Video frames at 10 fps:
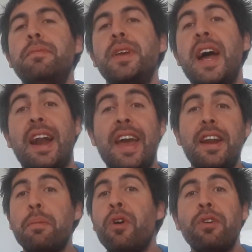
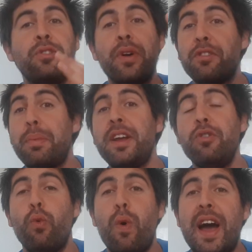later I'm going to explain
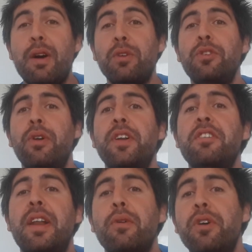you why I want to learn
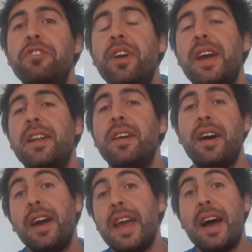this language, and
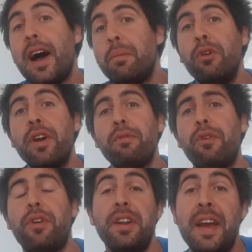I'm looking
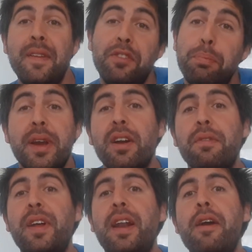for a native speaker
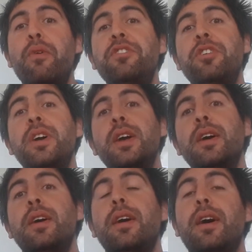of that language.
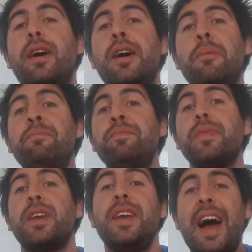I
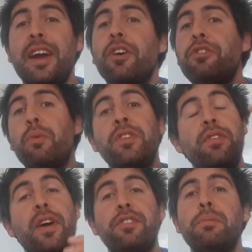also want to
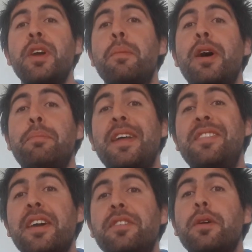tell something about my
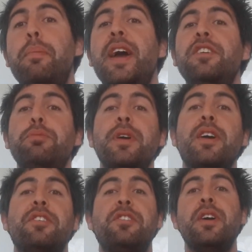TikTok page,
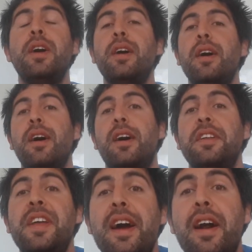because
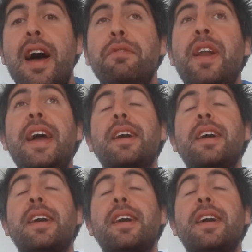there I have